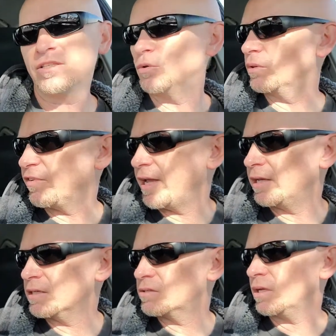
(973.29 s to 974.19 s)
do with
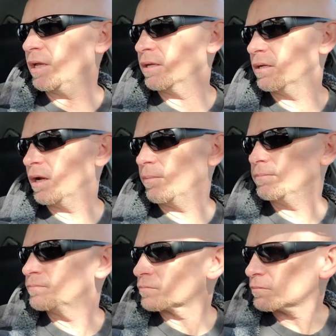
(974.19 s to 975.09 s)
Vegas and
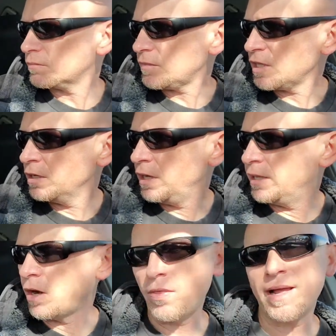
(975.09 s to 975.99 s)

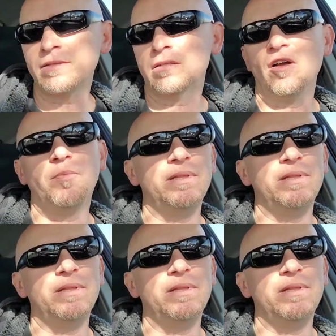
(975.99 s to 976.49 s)
all that stuff.